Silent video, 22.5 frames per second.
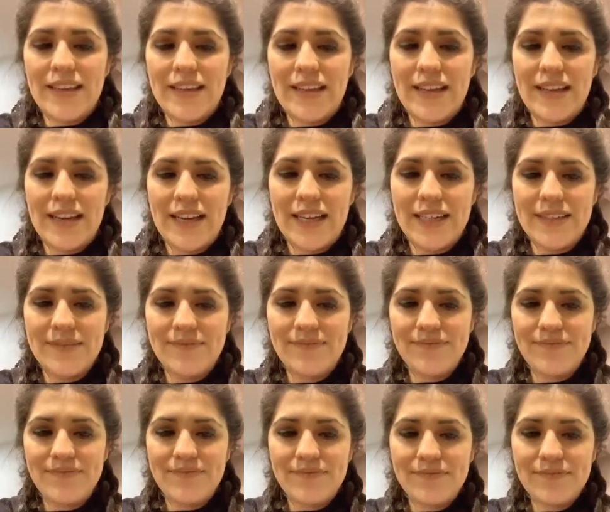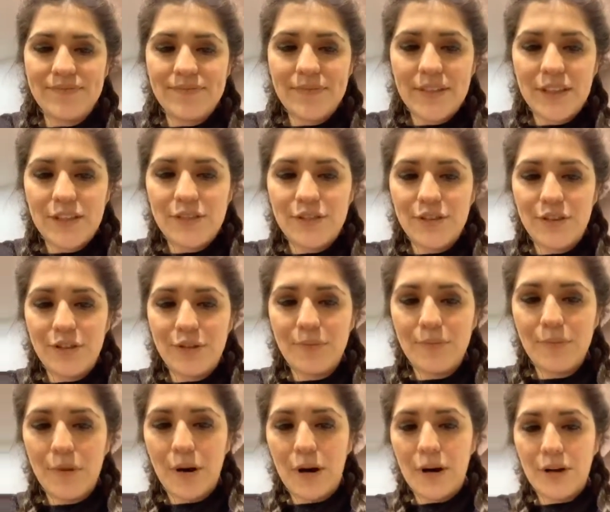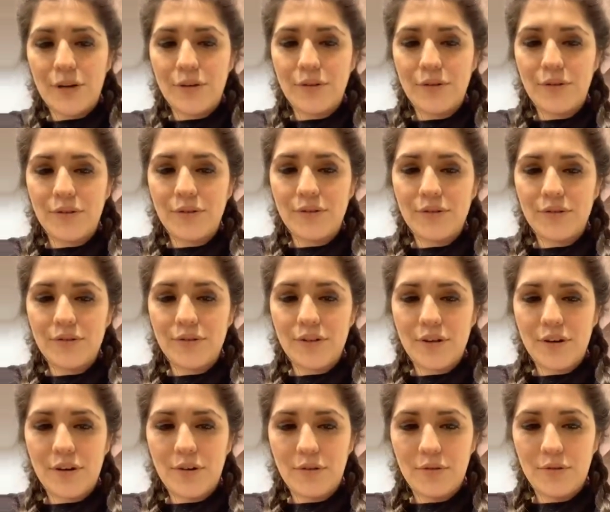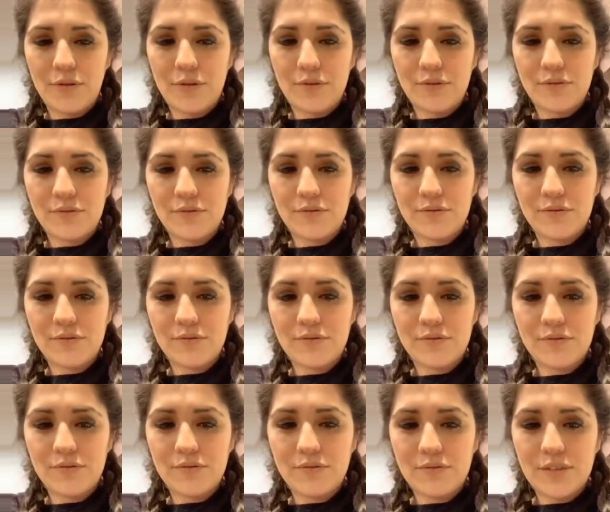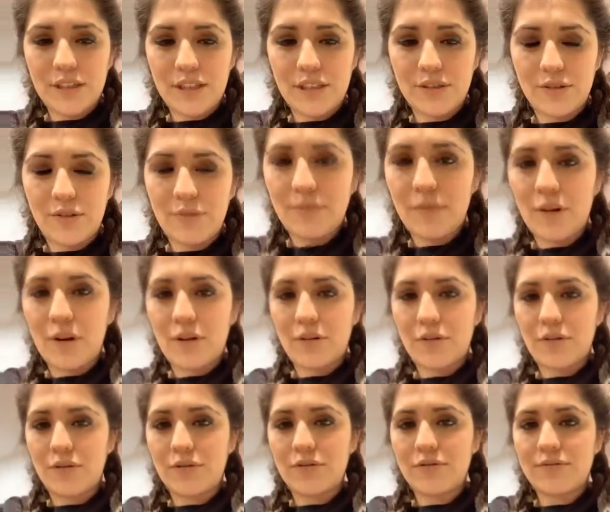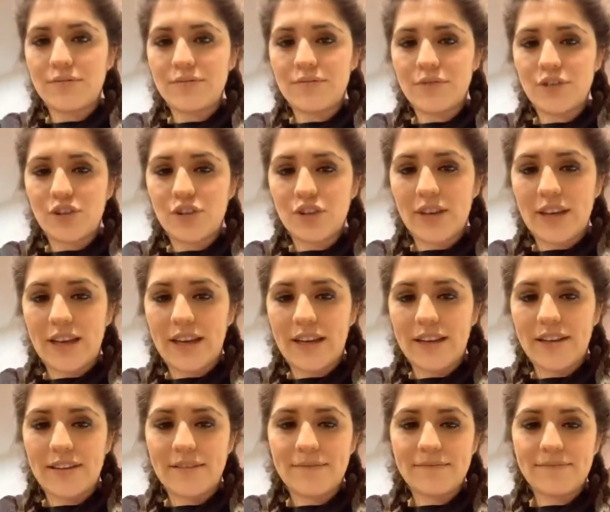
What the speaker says: Yeah. Do you model? No. I don't model. Should I?